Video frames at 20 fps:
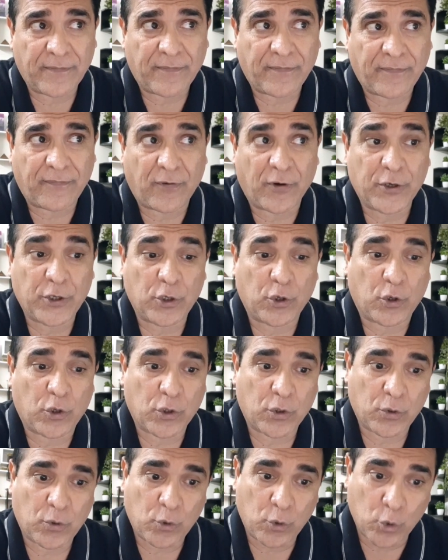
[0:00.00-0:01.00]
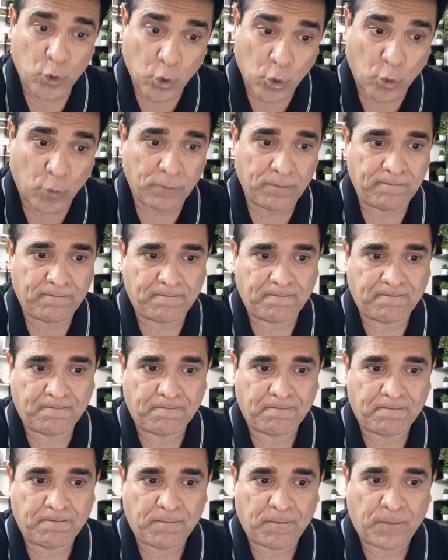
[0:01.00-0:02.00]
for your home
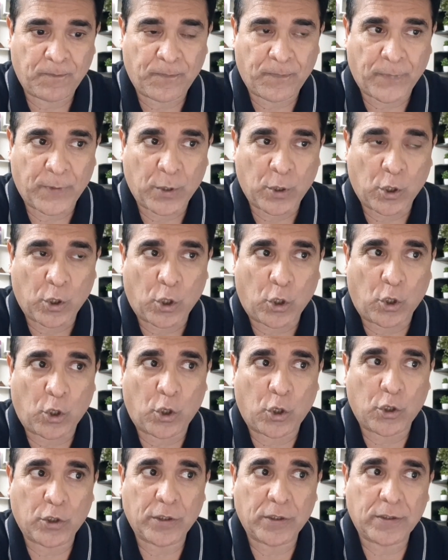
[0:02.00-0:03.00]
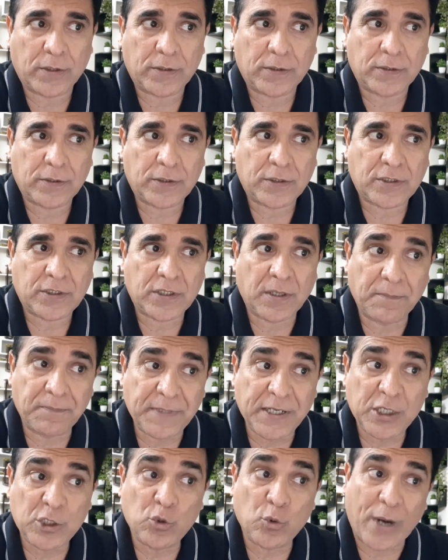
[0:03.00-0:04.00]
or
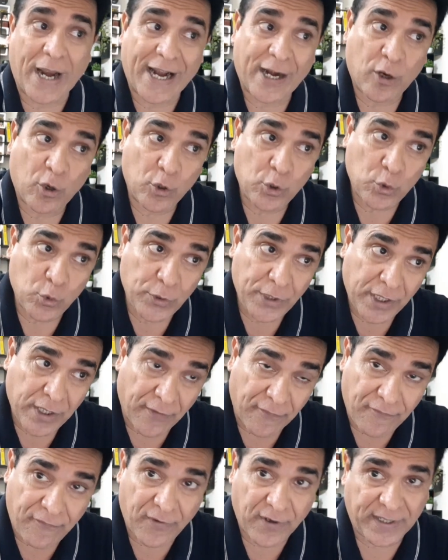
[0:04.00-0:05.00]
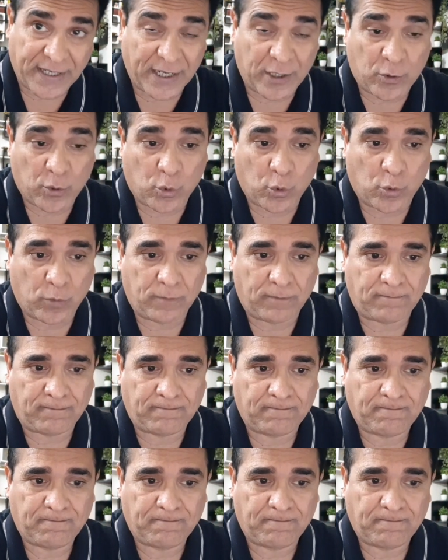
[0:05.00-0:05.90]
something to add on to the comfort at home.